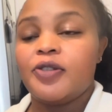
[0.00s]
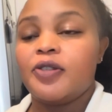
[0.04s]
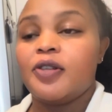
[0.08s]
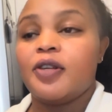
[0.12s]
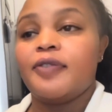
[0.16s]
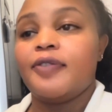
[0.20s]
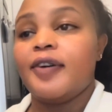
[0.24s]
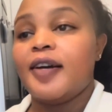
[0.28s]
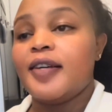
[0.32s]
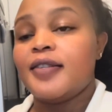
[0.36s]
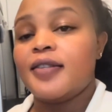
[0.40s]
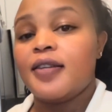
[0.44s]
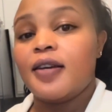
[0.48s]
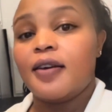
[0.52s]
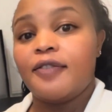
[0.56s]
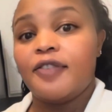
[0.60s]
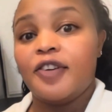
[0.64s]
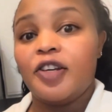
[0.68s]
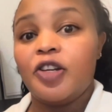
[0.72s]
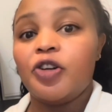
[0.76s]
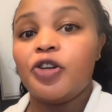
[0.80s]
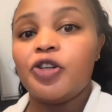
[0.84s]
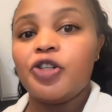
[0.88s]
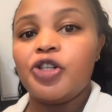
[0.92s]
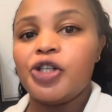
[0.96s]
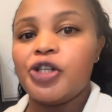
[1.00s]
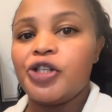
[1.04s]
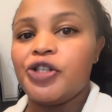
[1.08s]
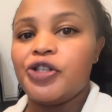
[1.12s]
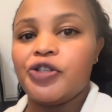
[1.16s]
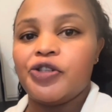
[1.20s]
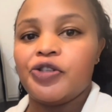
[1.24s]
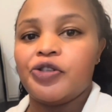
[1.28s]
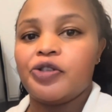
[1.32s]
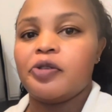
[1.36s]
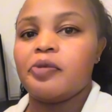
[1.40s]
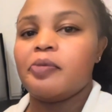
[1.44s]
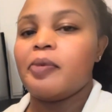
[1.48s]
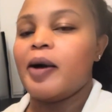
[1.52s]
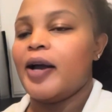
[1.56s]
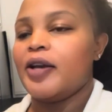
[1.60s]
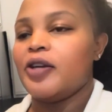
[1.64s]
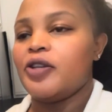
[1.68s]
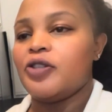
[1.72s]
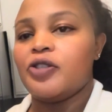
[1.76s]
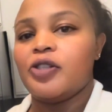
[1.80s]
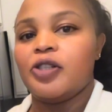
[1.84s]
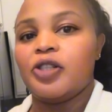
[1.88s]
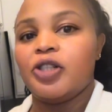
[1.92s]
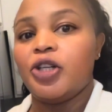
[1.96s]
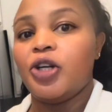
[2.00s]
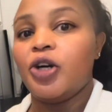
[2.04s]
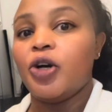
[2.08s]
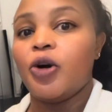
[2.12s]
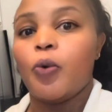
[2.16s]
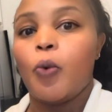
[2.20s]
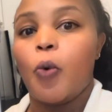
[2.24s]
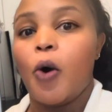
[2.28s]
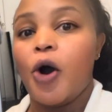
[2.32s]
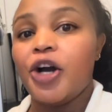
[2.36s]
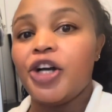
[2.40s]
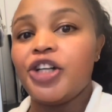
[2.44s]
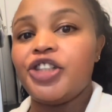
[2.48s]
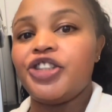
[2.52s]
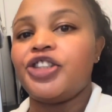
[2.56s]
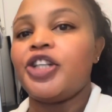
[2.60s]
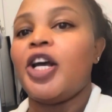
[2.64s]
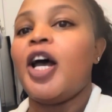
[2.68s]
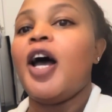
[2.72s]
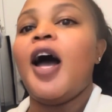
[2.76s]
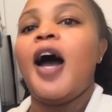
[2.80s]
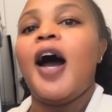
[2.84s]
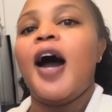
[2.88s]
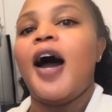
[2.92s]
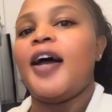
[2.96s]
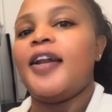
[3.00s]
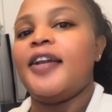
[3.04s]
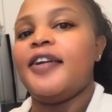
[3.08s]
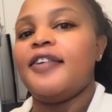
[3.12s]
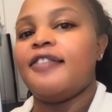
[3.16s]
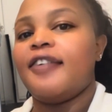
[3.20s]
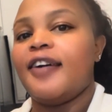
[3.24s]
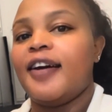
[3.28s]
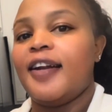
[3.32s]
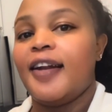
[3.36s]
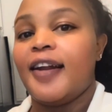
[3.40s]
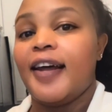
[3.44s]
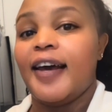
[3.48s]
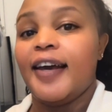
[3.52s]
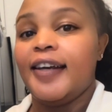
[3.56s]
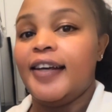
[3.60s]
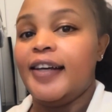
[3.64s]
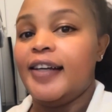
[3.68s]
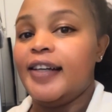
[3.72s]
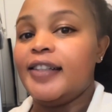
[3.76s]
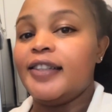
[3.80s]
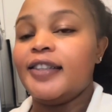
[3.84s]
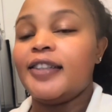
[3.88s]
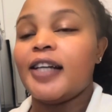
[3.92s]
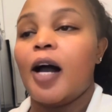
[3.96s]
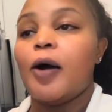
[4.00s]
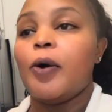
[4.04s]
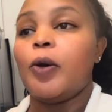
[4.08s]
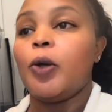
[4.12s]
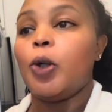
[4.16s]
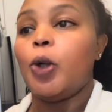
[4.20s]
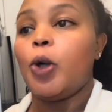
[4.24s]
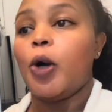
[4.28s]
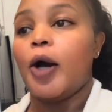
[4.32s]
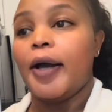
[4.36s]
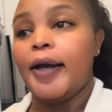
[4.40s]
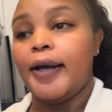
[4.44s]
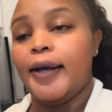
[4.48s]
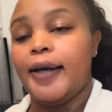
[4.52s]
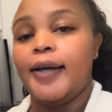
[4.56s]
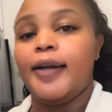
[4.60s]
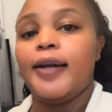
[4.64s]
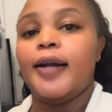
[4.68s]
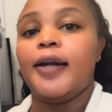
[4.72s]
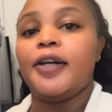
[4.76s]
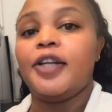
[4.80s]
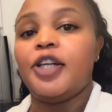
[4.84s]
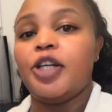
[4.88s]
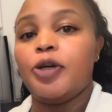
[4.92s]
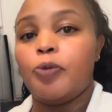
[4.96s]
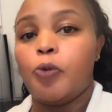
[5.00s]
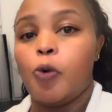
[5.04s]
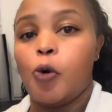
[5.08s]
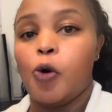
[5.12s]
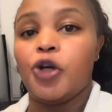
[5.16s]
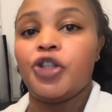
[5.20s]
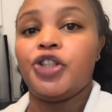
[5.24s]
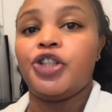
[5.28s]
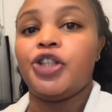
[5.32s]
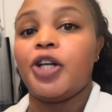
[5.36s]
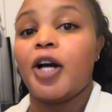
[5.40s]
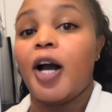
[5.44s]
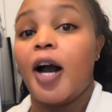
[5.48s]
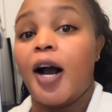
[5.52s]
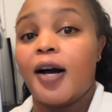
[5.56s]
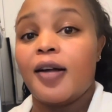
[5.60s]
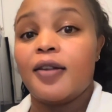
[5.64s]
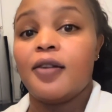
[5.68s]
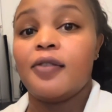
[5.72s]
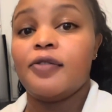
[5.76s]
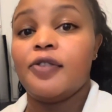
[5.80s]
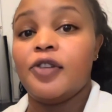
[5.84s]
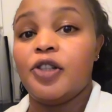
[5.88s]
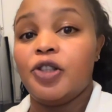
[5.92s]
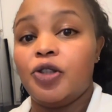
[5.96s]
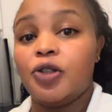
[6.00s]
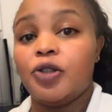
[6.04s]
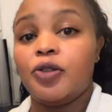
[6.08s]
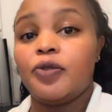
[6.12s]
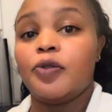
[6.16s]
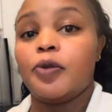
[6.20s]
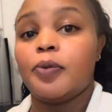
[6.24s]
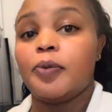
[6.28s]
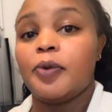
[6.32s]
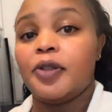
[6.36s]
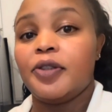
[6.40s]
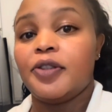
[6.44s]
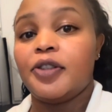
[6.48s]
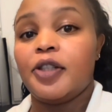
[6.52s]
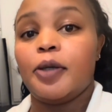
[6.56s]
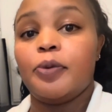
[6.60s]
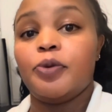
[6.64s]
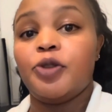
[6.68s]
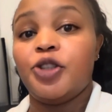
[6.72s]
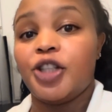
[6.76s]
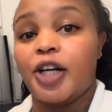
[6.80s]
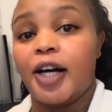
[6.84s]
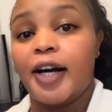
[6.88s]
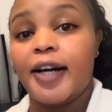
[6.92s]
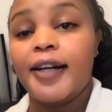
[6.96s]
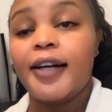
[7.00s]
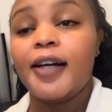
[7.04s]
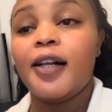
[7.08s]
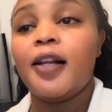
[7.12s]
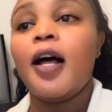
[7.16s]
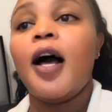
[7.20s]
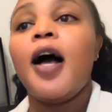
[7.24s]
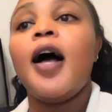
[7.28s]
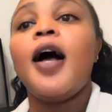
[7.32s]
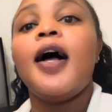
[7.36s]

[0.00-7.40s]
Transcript: If I see a video on YouTube, I usually go watch, and if I like it, I'll go ahead and keep watching other videos from the same channel.